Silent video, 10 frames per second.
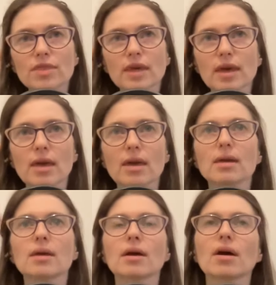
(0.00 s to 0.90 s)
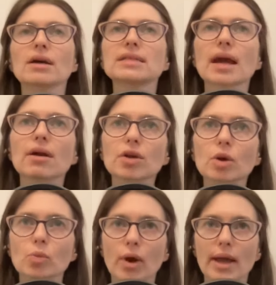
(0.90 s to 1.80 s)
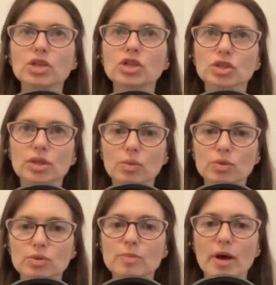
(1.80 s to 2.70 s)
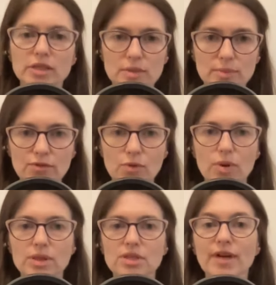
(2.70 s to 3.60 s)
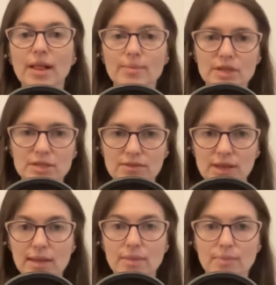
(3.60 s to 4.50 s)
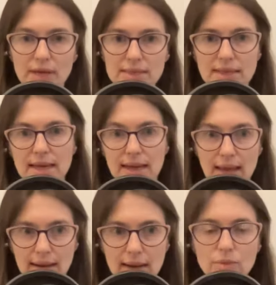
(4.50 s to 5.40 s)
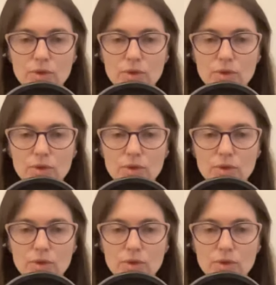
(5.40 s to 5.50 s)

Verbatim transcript: the Ontario branch that was responsible for the development of the Olympics in Canada,